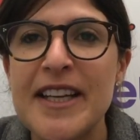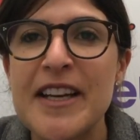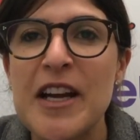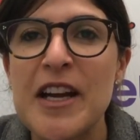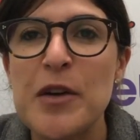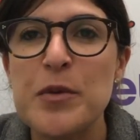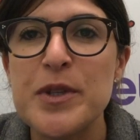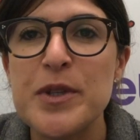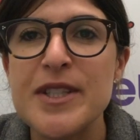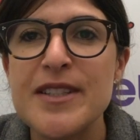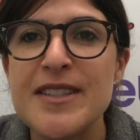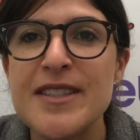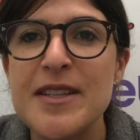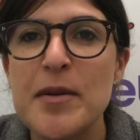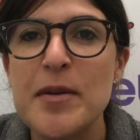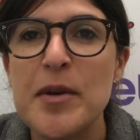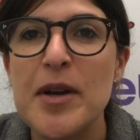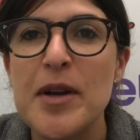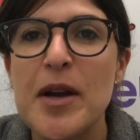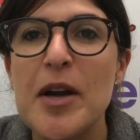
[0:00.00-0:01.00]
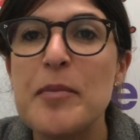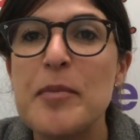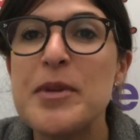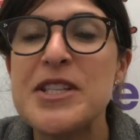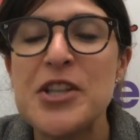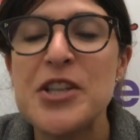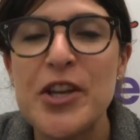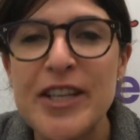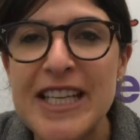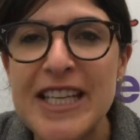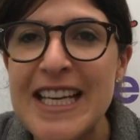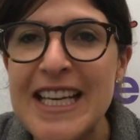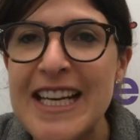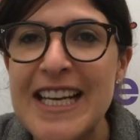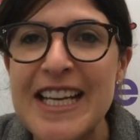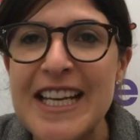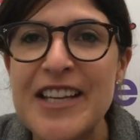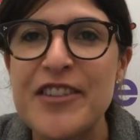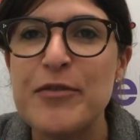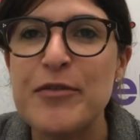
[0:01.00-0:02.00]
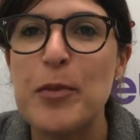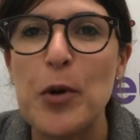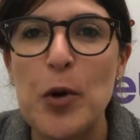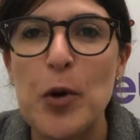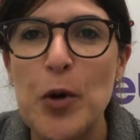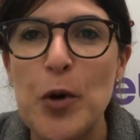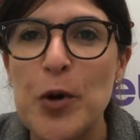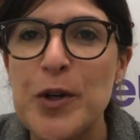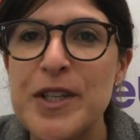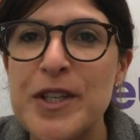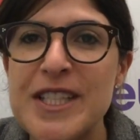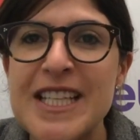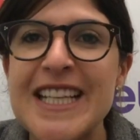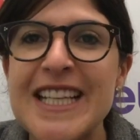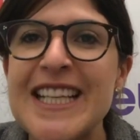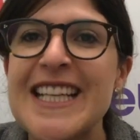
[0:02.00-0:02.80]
and I was on maternity leave, bored,